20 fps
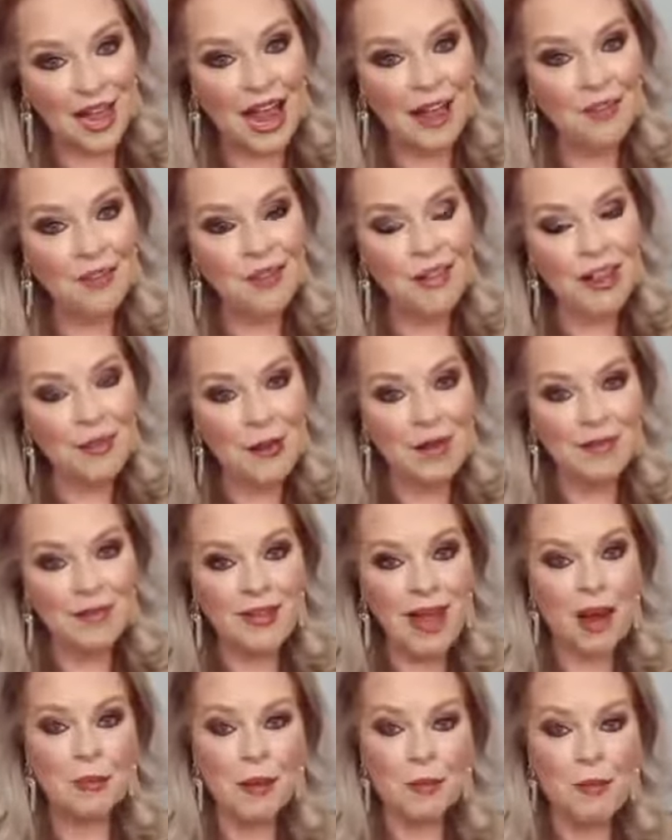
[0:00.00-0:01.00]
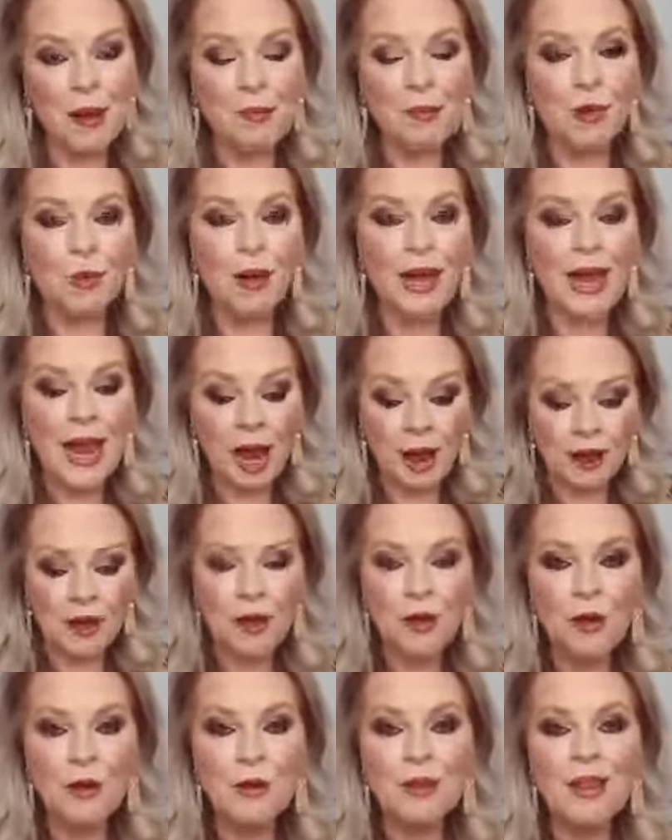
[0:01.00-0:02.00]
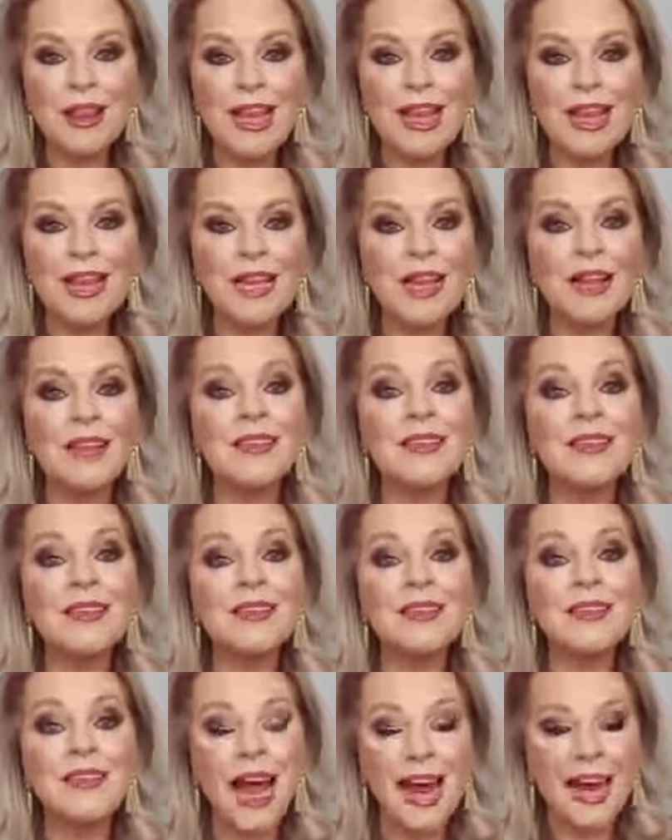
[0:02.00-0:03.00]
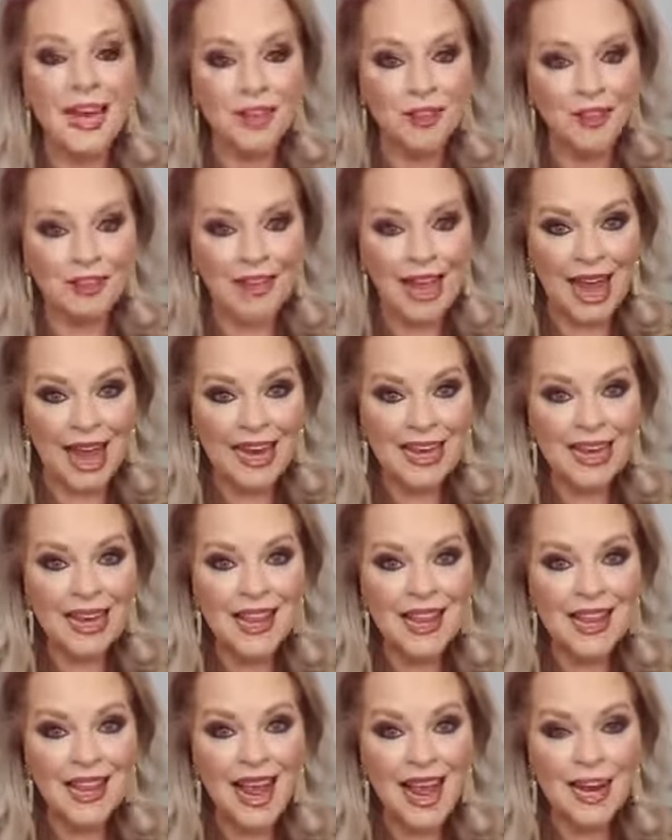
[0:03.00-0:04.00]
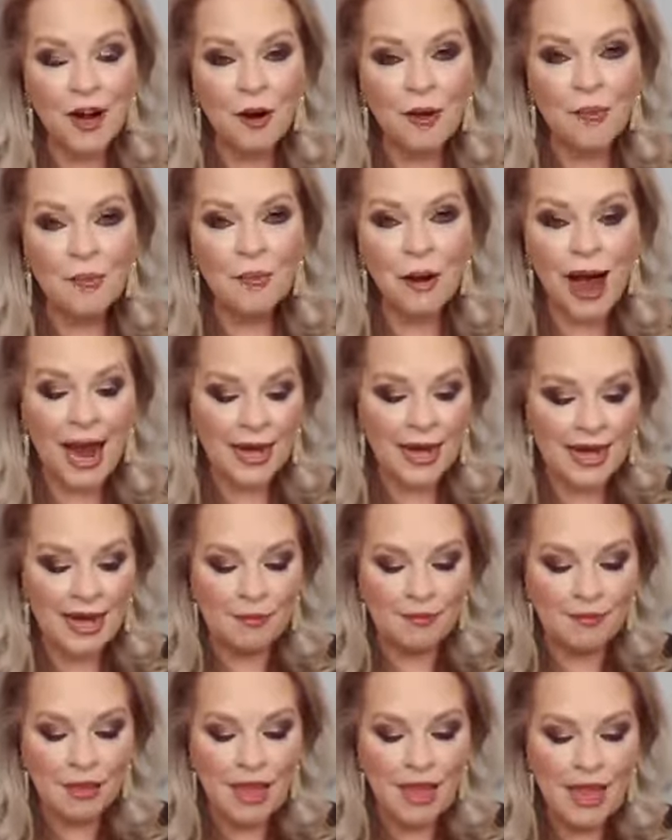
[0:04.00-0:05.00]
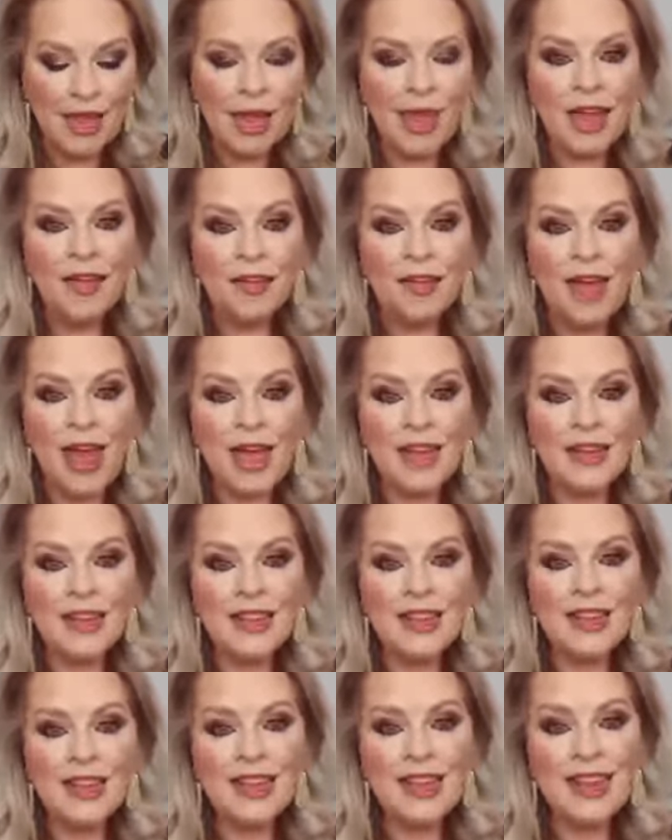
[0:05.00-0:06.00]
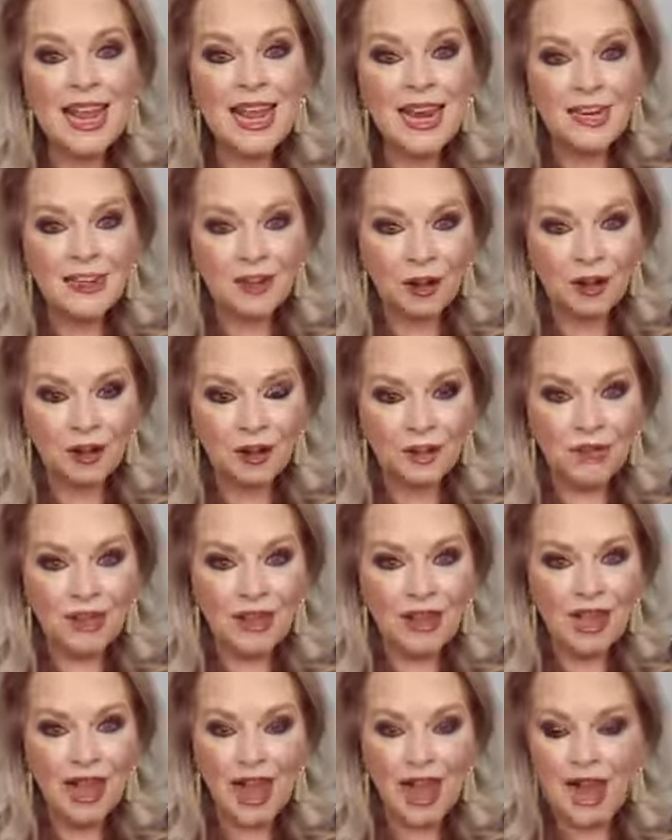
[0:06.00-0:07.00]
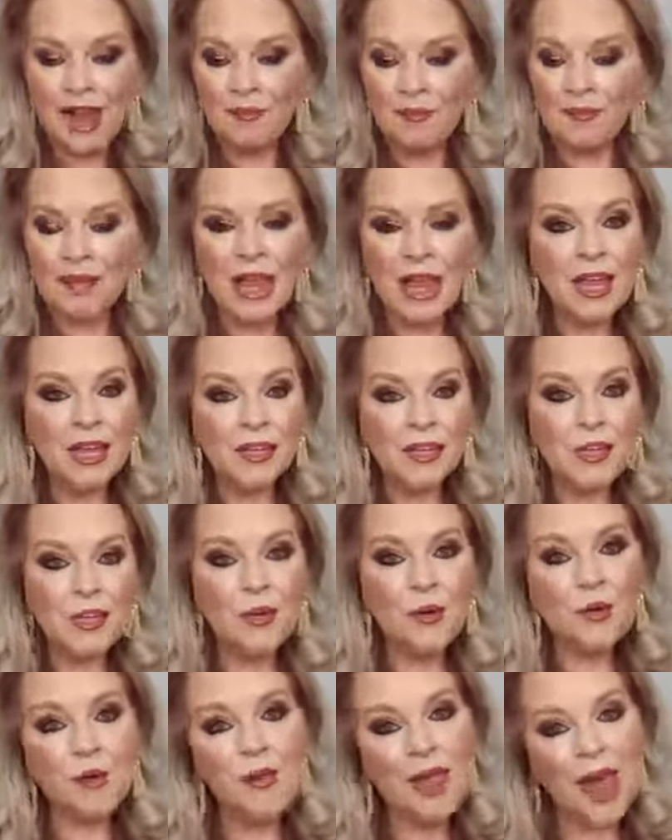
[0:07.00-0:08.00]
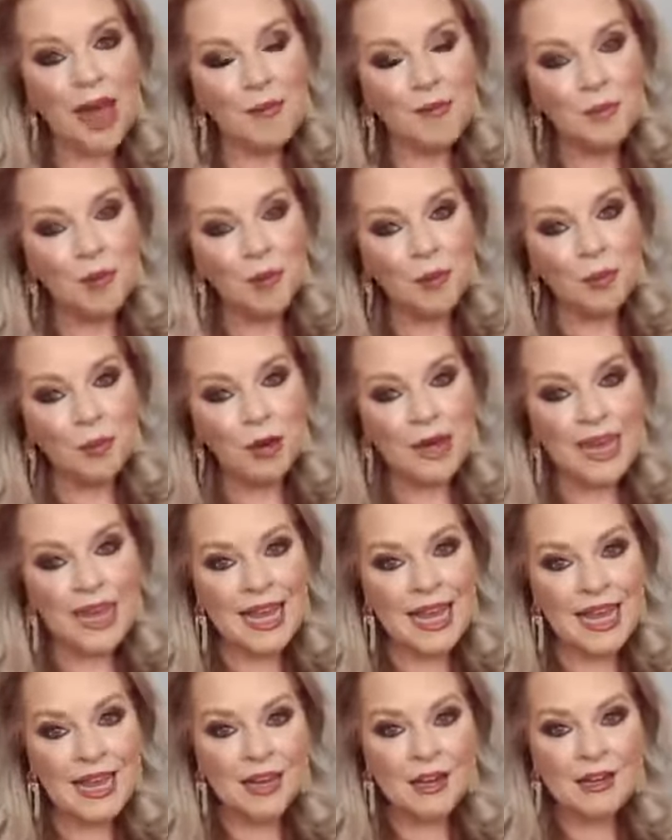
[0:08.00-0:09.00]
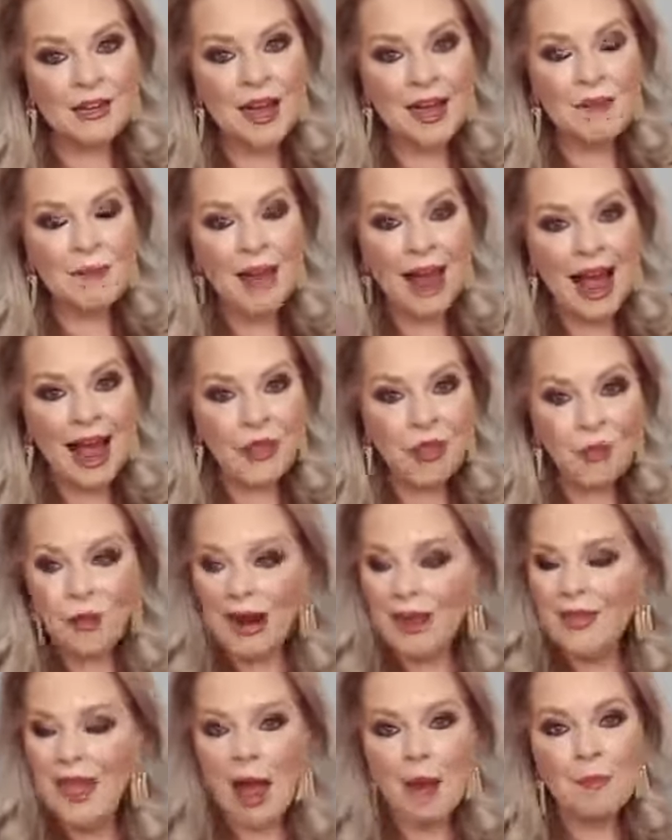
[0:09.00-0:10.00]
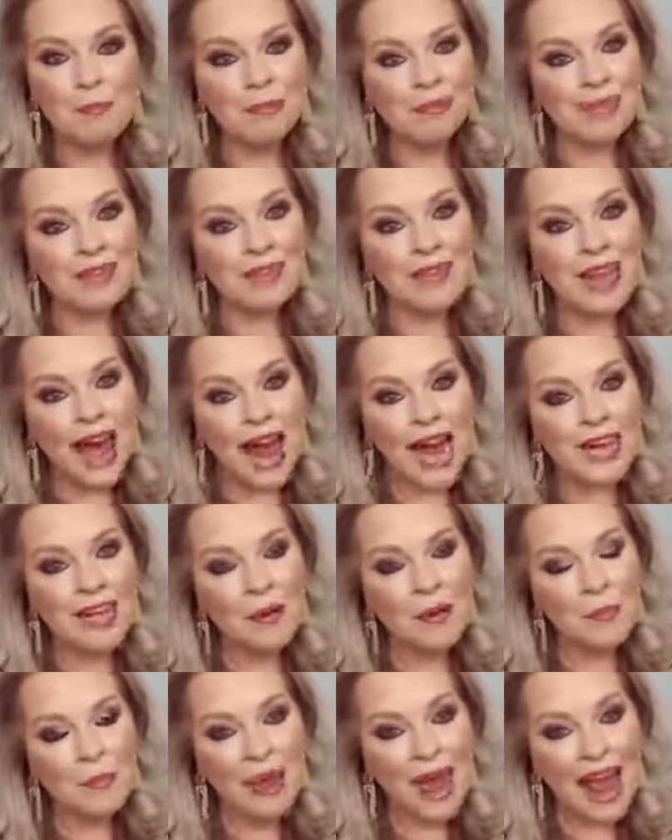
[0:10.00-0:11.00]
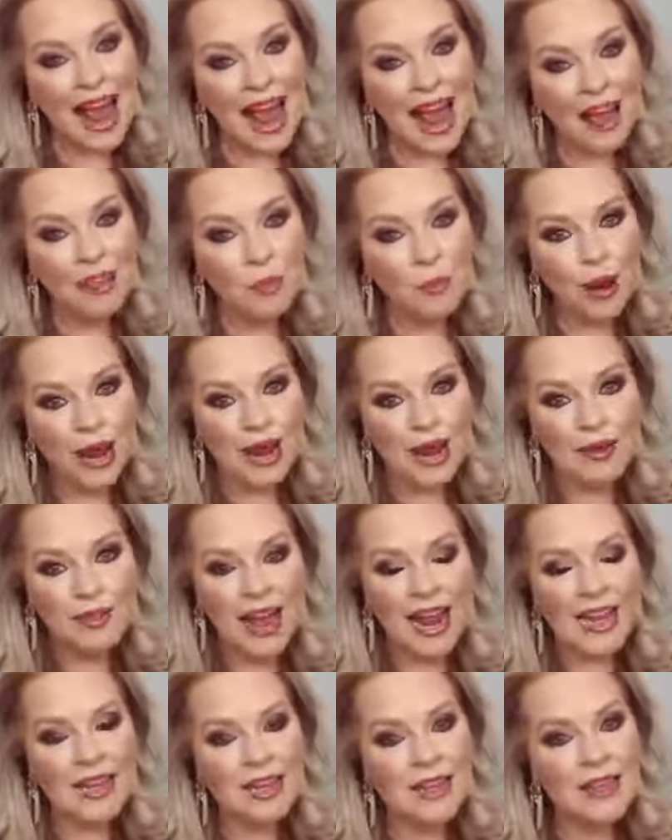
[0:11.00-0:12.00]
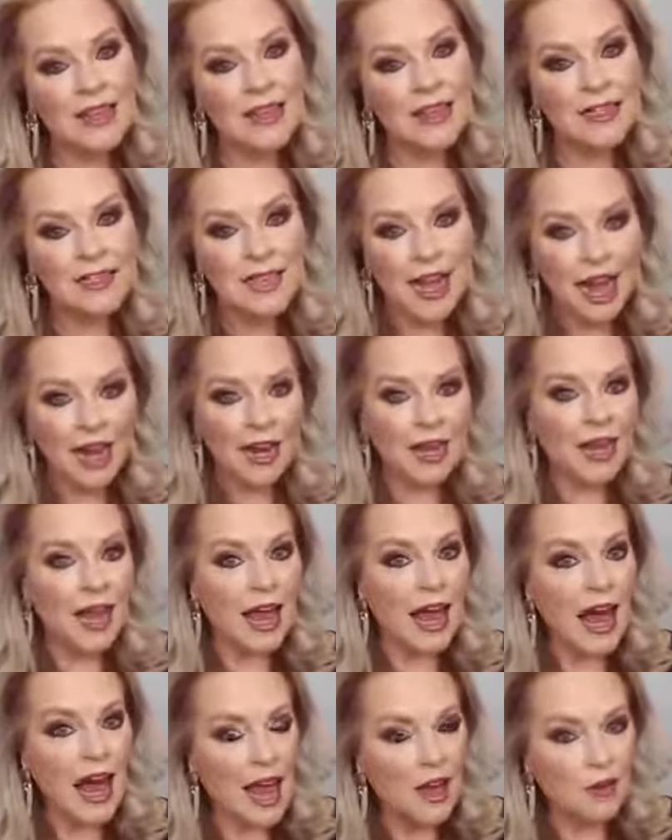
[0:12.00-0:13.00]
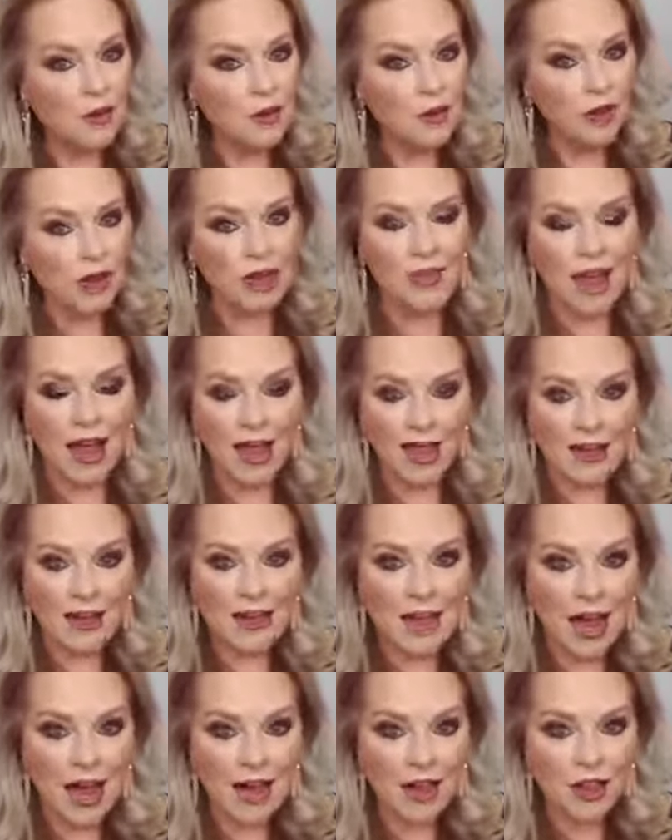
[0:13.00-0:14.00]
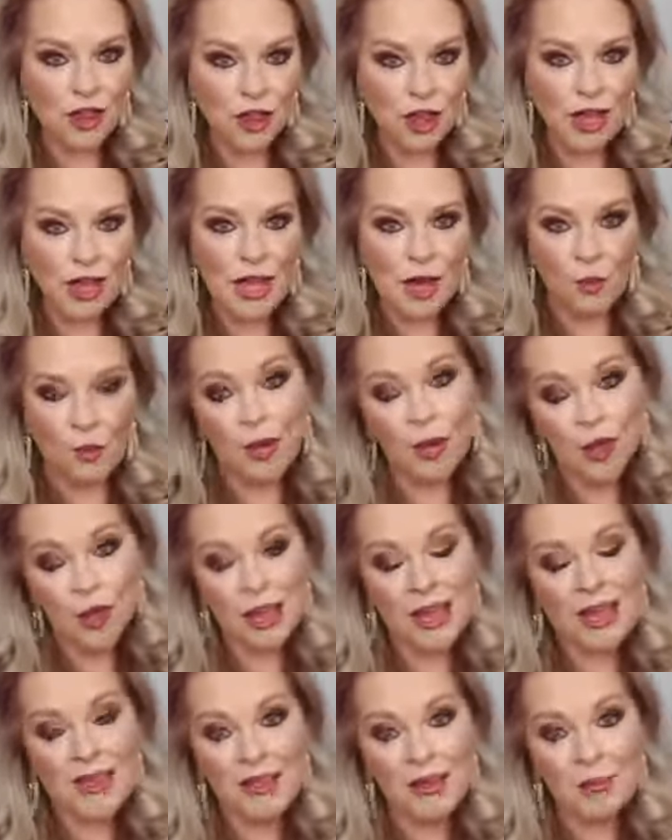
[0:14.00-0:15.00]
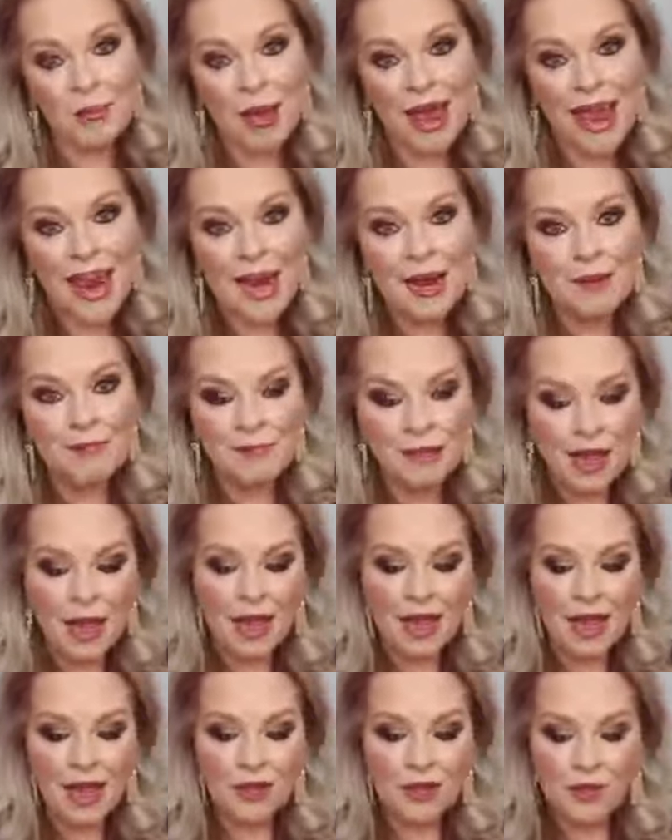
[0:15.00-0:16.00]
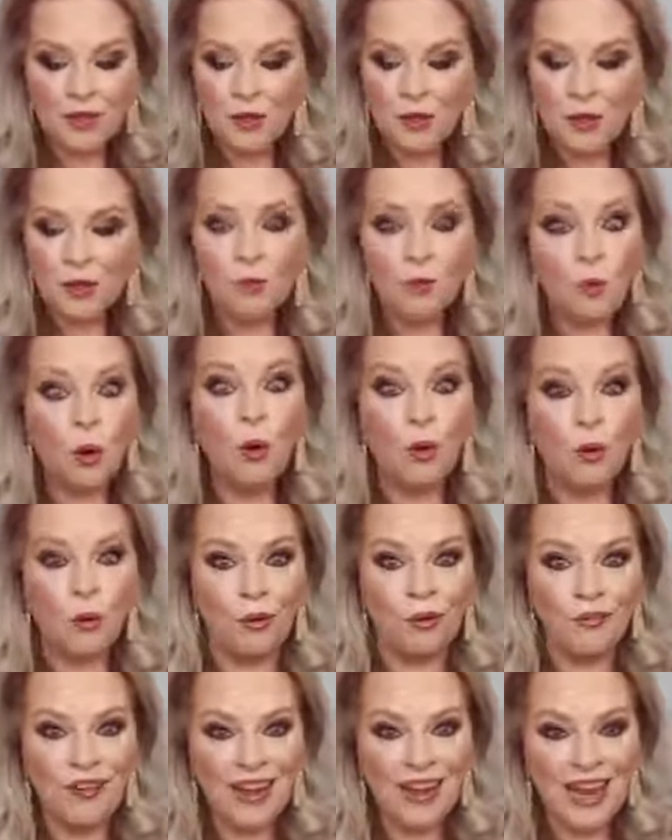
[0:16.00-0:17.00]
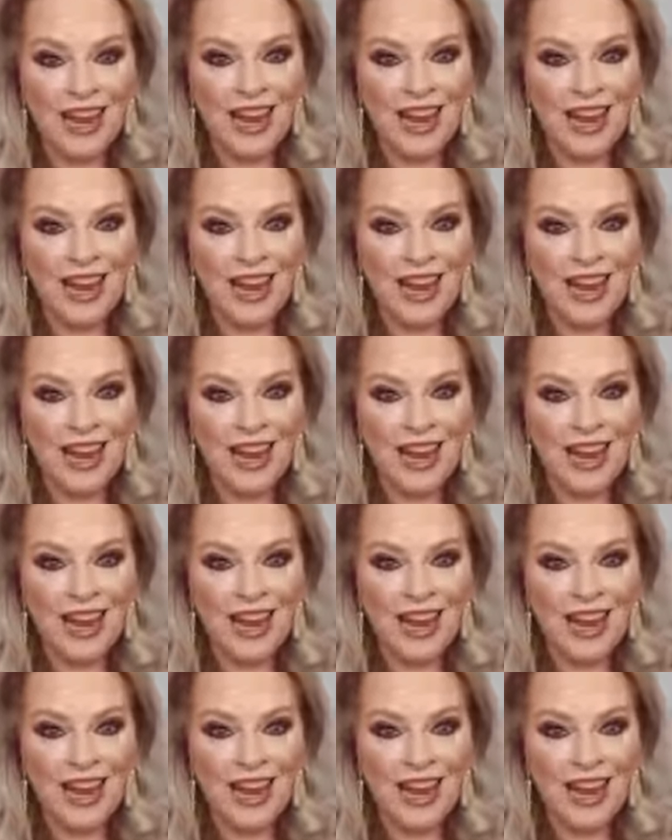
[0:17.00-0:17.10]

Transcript: At the speed of light. Remember, we are using light, the light inside our body that signals to that meridian pathway, that blocked pathway, that stuck energy, that stuck chi, which is the pain, to move.